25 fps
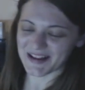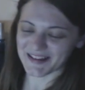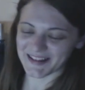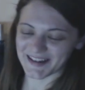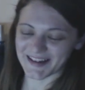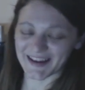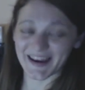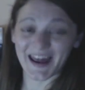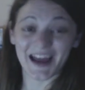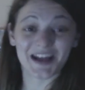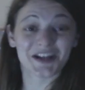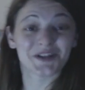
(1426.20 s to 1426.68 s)

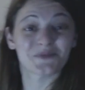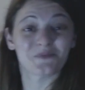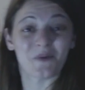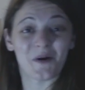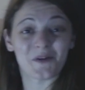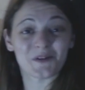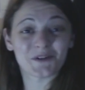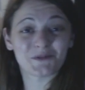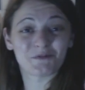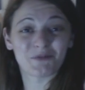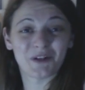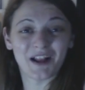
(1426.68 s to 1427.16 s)
mainly an
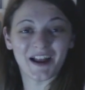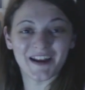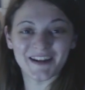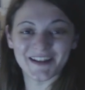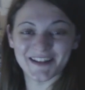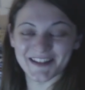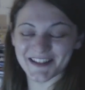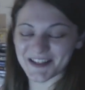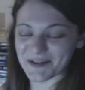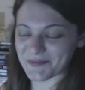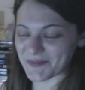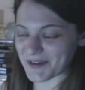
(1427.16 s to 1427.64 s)
Xbox
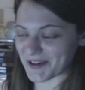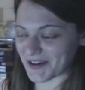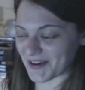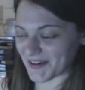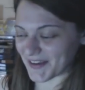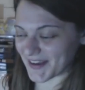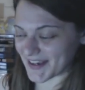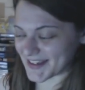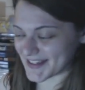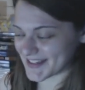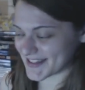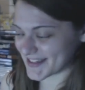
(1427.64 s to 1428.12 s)
player, to be
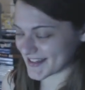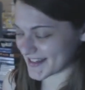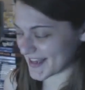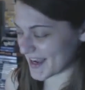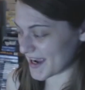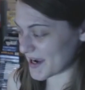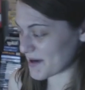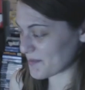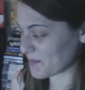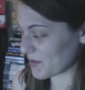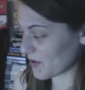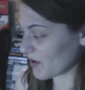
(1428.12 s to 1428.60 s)
honest,
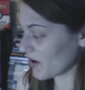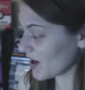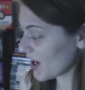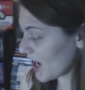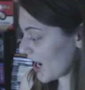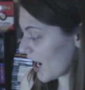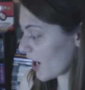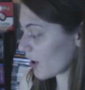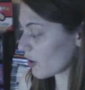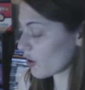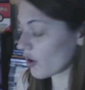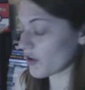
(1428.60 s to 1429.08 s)
but
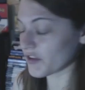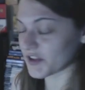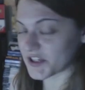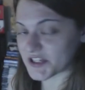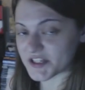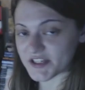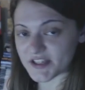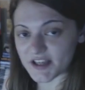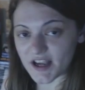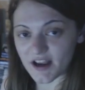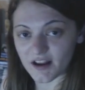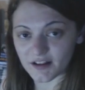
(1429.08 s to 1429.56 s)
I got
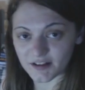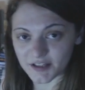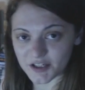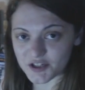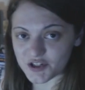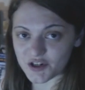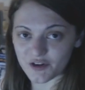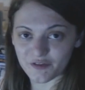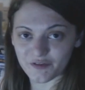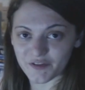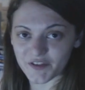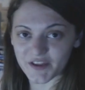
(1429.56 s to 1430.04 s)
this
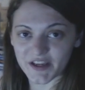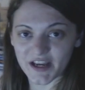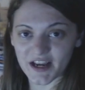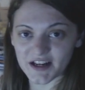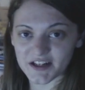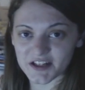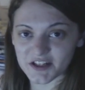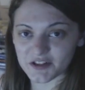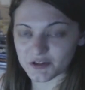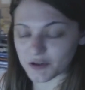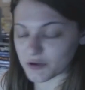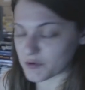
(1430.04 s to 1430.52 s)
literally for the
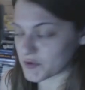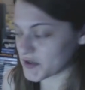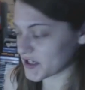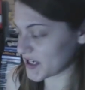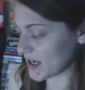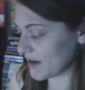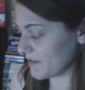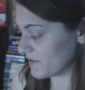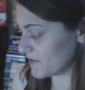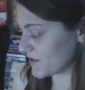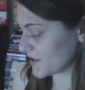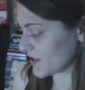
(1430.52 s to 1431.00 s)

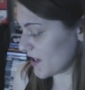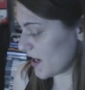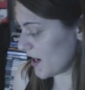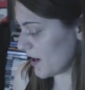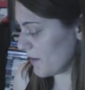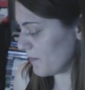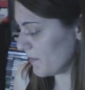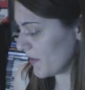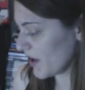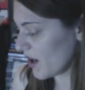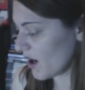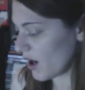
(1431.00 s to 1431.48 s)
exclusives.
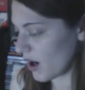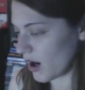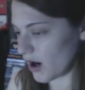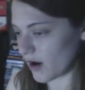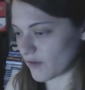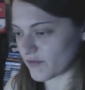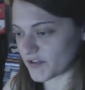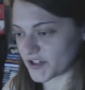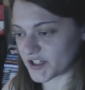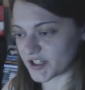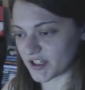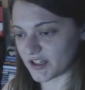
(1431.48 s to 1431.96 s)

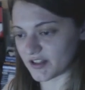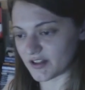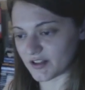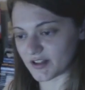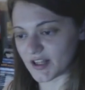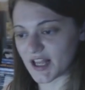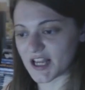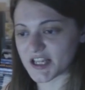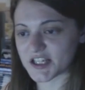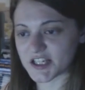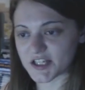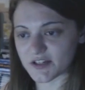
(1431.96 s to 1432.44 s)
Obviously,
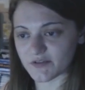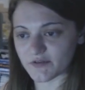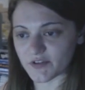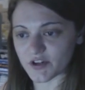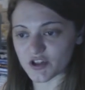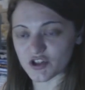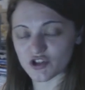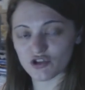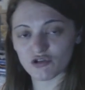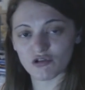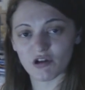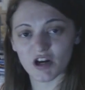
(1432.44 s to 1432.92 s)
The Last
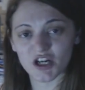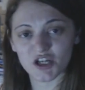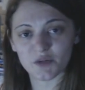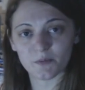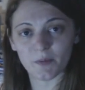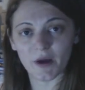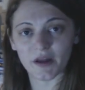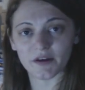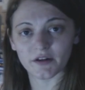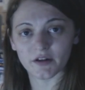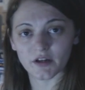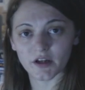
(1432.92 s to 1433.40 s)
of Us,
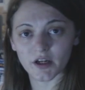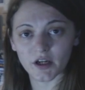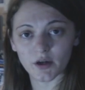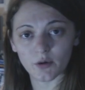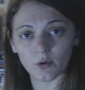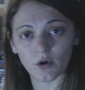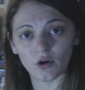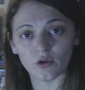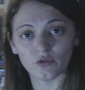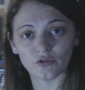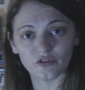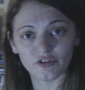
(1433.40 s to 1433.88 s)
Crash
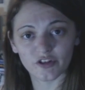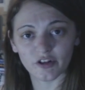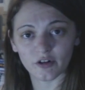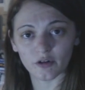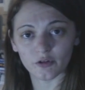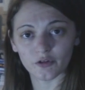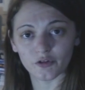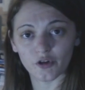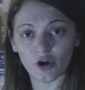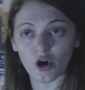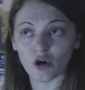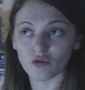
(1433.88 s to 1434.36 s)
Bandicoot,
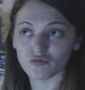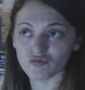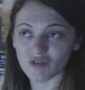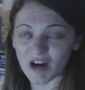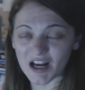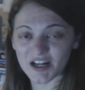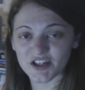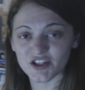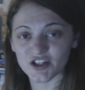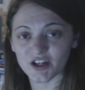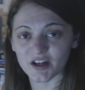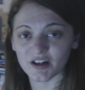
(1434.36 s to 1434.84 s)
Until Dawn,
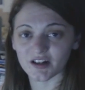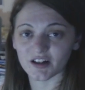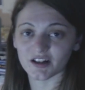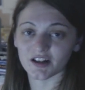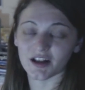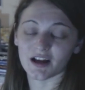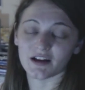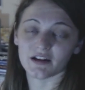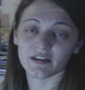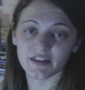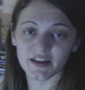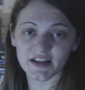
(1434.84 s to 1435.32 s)
Ratchet and
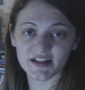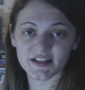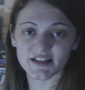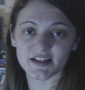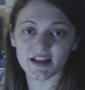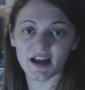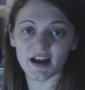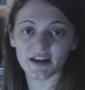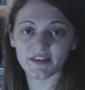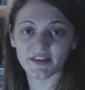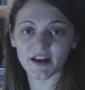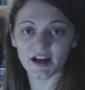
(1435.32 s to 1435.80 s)
Clank,
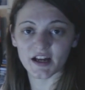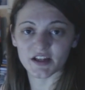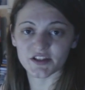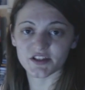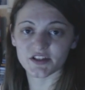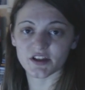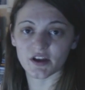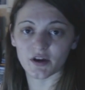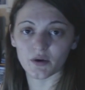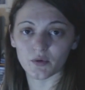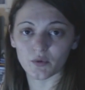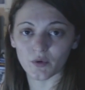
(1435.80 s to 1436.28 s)
things like
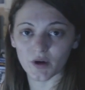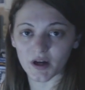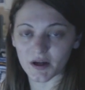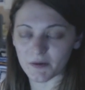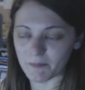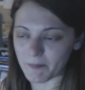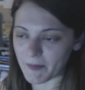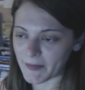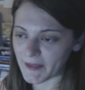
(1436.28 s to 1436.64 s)
that. So